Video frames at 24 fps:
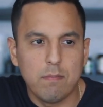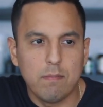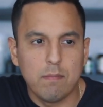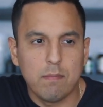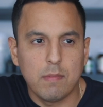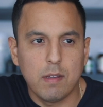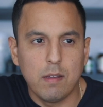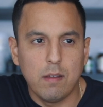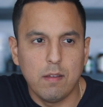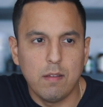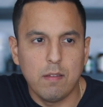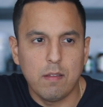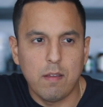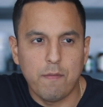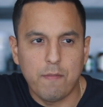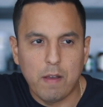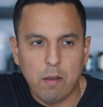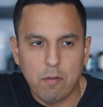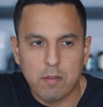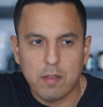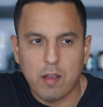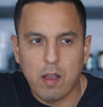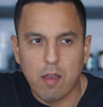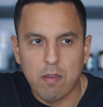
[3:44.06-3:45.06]
because if I
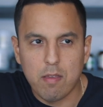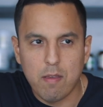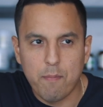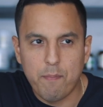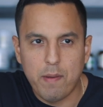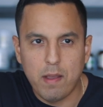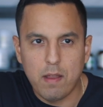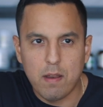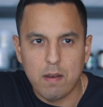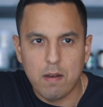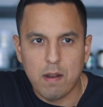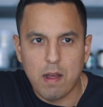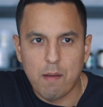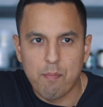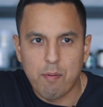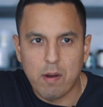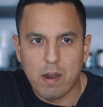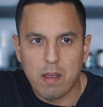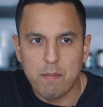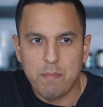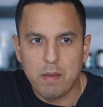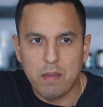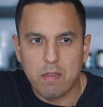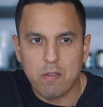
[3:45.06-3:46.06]
was constipated, I'd
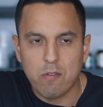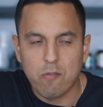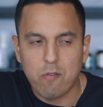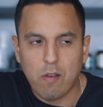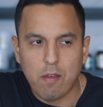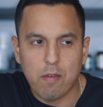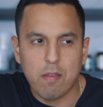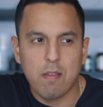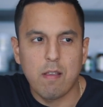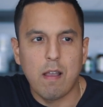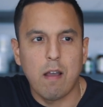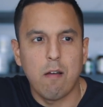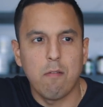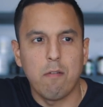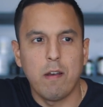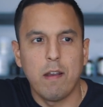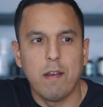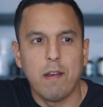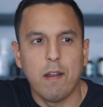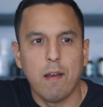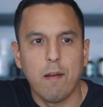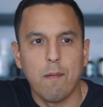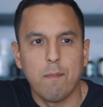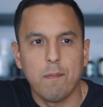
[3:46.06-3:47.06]
probably be stressed out right
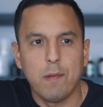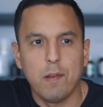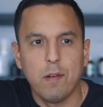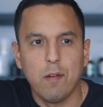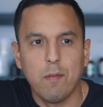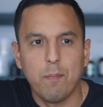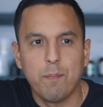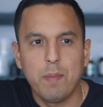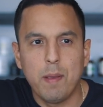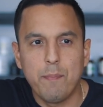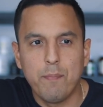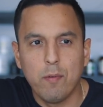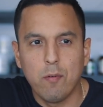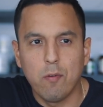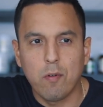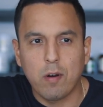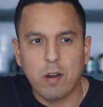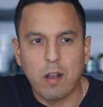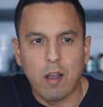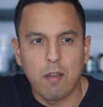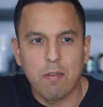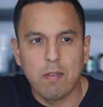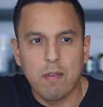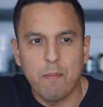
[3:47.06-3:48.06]
now. You know, people who are
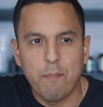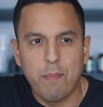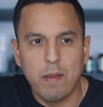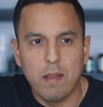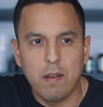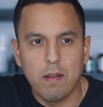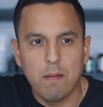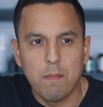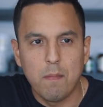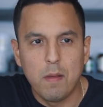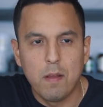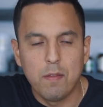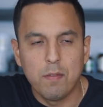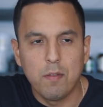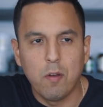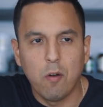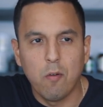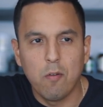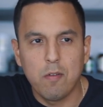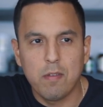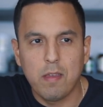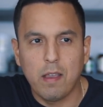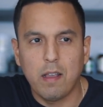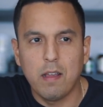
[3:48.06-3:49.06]
constipated, they're
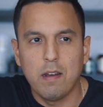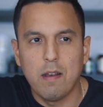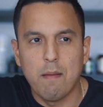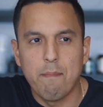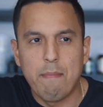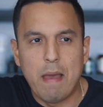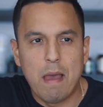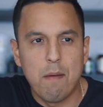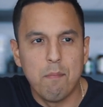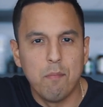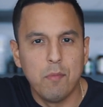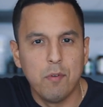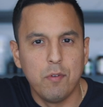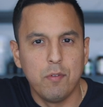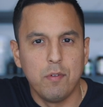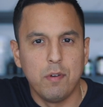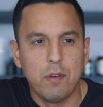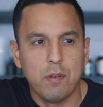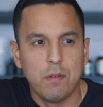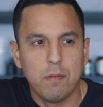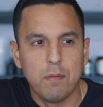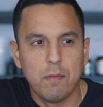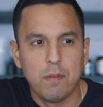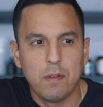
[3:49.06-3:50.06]
always like in a bad mood.
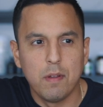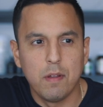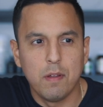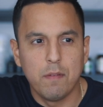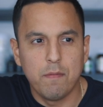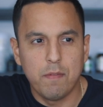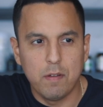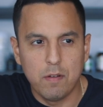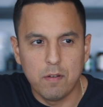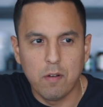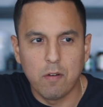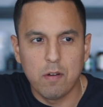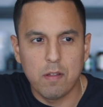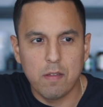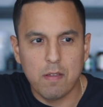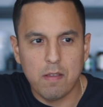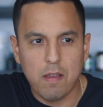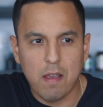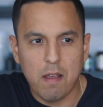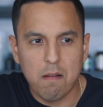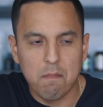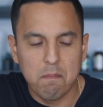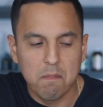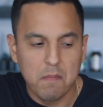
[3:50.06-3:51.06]
If you notice
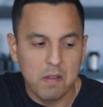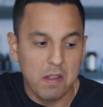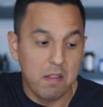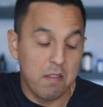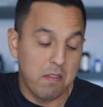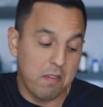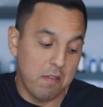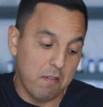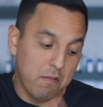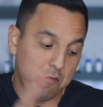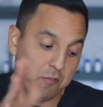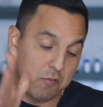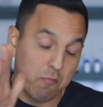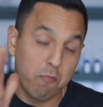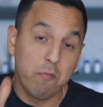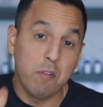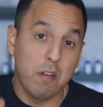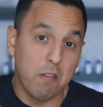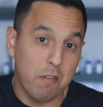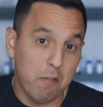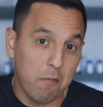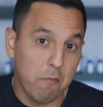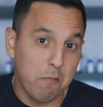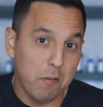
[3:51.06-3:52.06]
that,
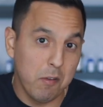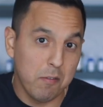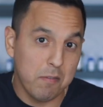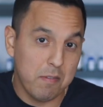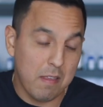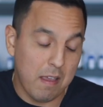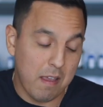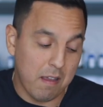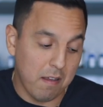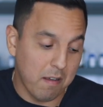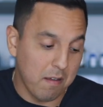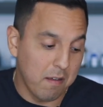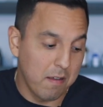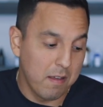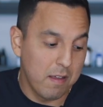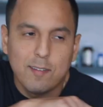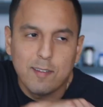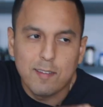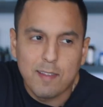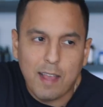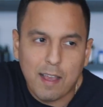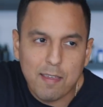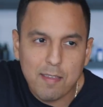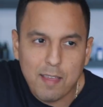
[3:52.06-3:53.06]
it's a real thing.
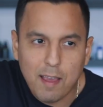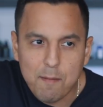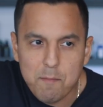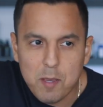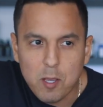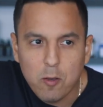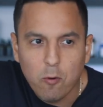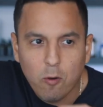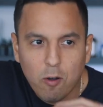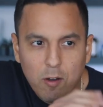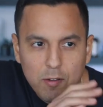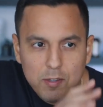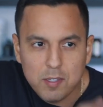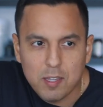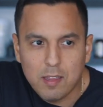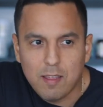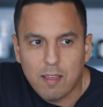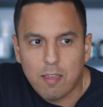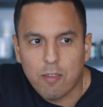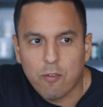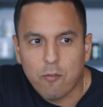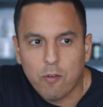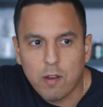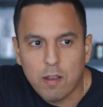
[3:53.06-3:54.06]
Next time you go onto the
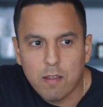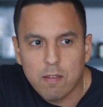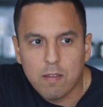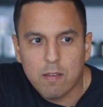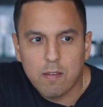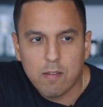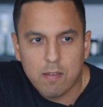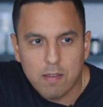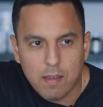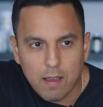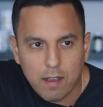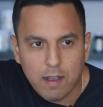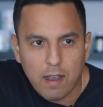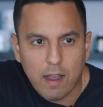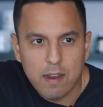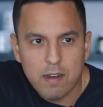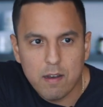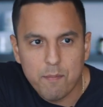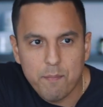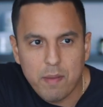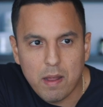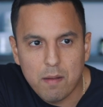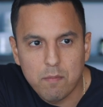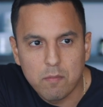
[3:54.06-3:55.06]
streets, you see a guy in
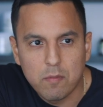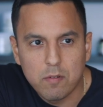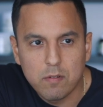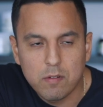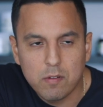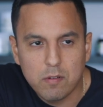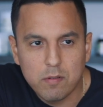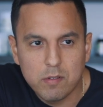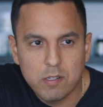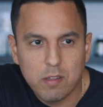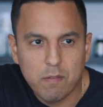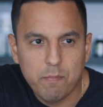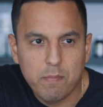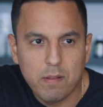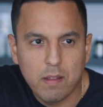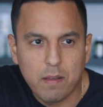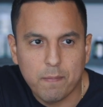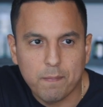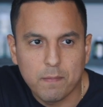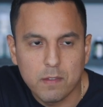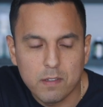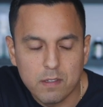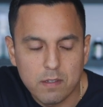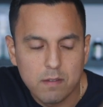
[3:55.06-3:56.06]
a bad mood, you just be like,
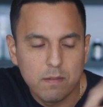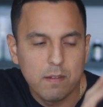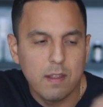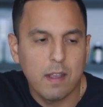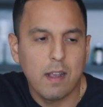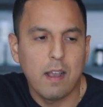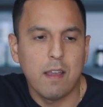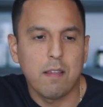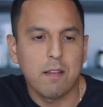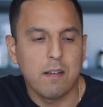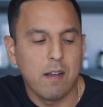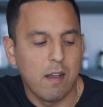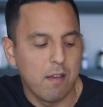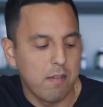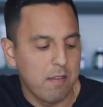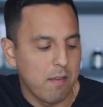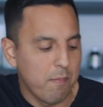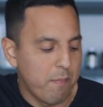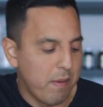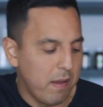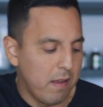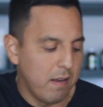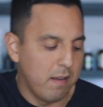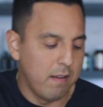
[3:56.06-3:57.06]
that guy's
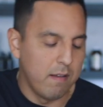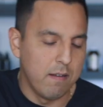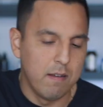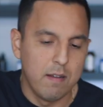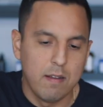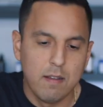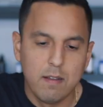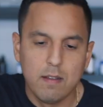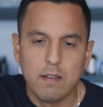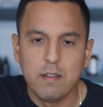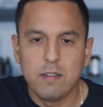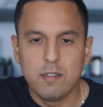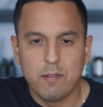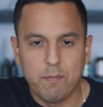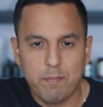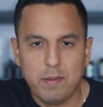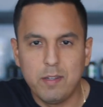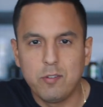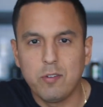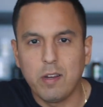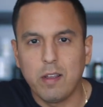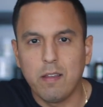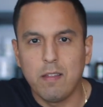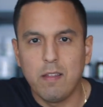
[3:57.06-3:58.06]
constipated. Should be
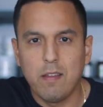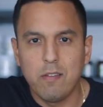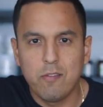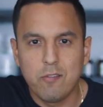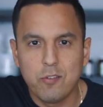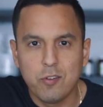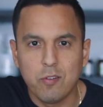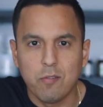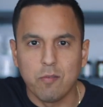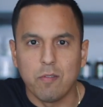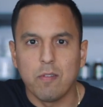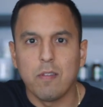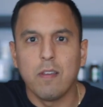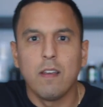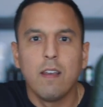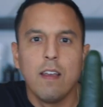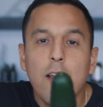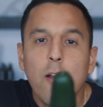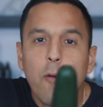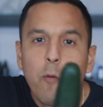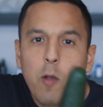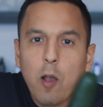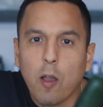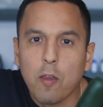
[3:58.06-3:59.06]
drinking this juice.
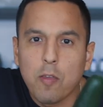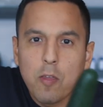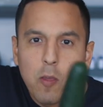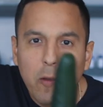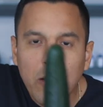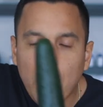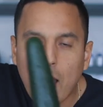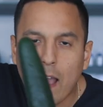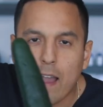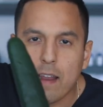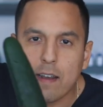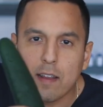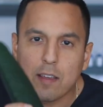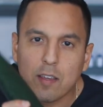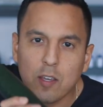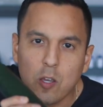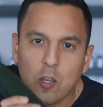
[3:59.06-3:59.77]
We also got